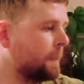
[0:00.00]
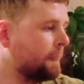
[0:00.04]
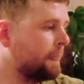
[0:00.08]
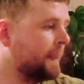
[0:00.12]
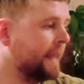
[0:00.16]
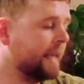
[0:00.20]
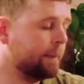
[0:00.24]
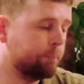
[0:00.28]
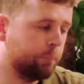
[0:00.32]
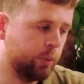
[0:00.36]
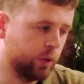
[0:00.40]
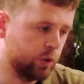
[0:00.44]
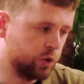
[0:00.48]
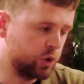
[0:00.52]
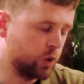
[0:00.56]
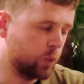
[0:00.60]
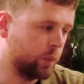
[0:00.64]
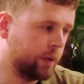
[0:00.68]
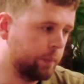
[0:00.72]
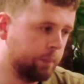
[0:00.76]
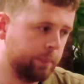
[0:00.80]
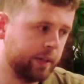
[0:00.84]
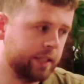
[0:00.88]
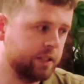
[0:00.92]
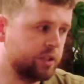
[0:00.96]
it puts your
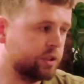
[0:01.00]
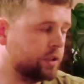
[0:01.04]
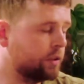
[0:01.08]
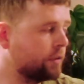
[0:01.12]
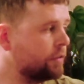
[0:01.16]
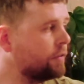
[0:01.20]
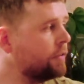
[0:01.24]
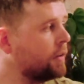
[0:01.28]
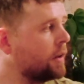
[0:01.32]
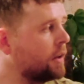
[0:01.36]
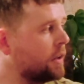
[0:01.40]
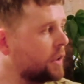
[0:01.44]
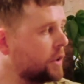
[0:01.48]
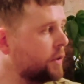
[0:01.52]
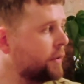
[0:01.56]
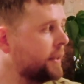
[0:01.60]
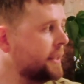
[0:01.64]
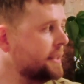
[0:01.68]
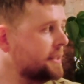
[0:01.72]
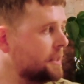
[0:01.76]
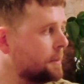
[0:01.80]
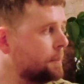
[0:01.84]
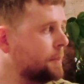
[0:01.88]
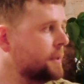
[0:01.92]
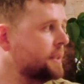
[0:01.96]
web page in a far
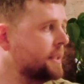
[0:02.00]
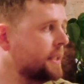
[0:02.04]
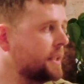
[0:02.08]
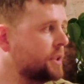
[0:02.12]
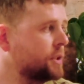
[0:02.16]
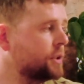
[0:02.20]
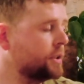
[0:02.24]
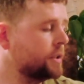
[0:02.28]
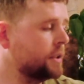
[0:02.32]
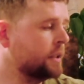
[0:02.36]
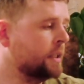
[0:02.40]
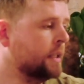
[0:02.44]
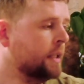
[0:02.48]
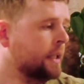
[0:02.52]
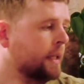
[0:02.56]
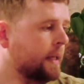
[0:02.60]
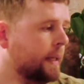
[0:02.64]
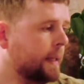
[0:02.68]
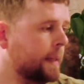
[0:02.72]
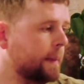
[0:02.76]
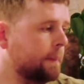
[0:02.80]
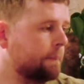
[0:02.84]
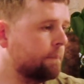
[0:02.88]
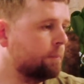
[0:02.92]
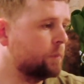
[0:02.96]
greater position
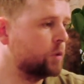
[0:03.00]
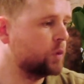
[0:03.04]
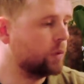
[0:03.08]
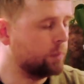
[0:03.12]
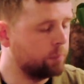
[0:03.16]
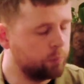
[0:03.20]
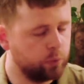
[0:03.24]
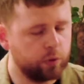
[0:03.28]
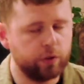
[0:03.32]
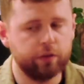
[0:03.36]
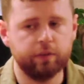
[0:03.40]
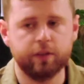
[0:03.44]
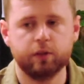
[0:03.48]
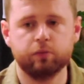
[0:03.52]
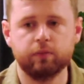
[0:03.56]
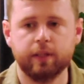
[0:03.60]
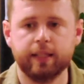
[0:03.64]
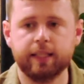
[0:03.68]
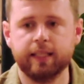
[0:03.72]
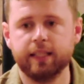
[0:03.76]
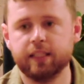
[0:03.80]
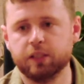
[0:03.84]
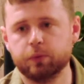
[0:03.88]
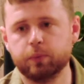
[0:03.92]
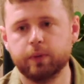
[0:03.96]
to improve its
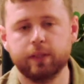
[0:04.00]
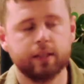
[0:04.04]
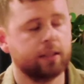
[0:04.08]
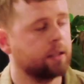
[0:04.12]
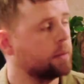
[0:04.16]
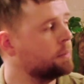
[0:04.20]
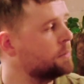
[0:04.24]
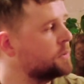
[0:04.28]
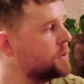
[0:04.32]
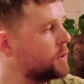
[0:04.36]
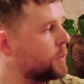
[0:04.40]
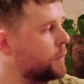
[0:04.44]
rankings when it comes to